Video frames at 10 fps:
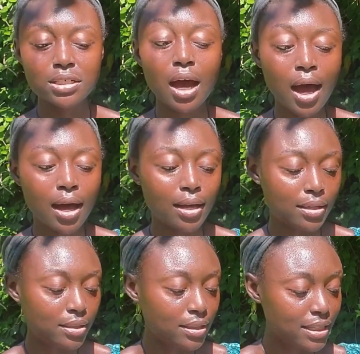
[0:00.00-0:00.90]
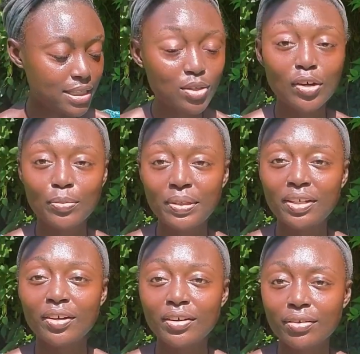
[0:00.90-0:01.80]
ta is going to
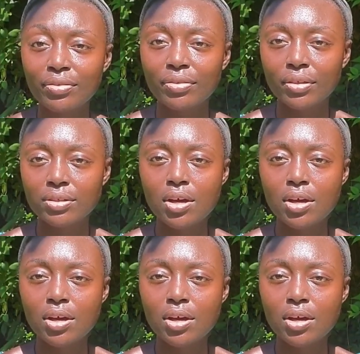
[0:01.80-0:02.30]
be earth.